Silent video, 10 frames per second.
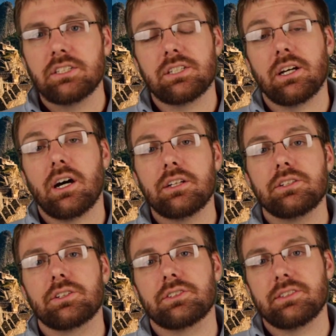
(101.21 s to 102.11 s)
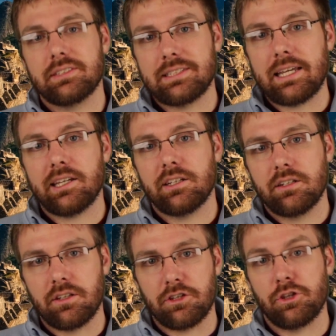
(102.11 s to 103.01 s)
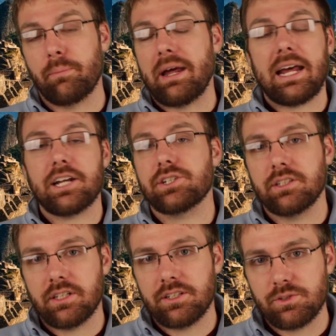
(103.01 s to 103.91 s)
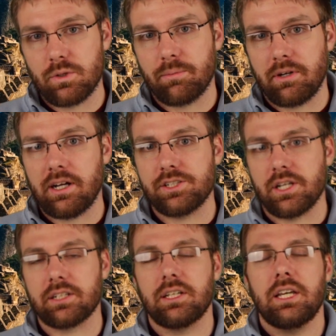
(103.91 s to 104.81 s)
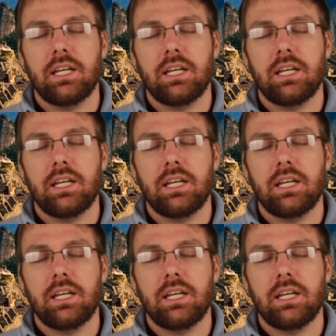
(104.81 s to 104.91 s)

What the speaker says: to understand the passion that is your project.